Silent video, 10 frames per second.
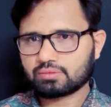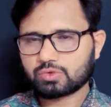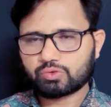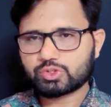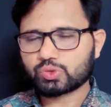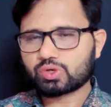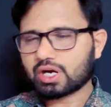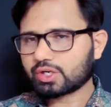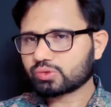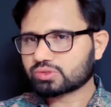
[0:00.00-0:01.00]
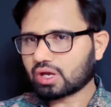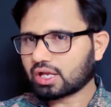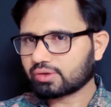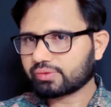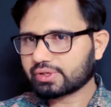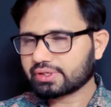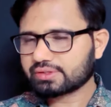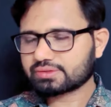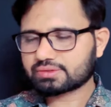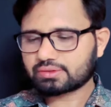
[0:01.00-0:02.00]
We should not use
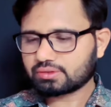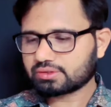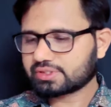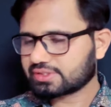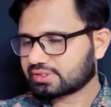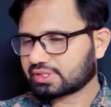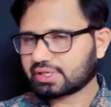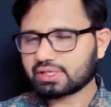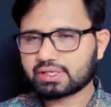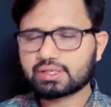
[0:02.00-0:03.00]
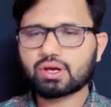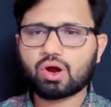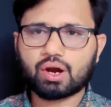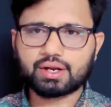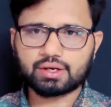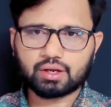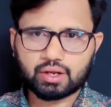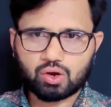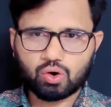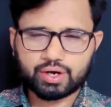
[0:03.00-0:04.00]
always these three in order
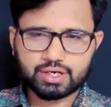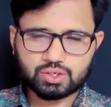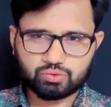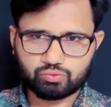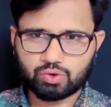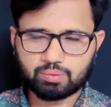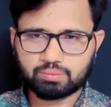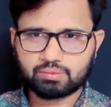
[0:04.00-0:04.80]
according to verb.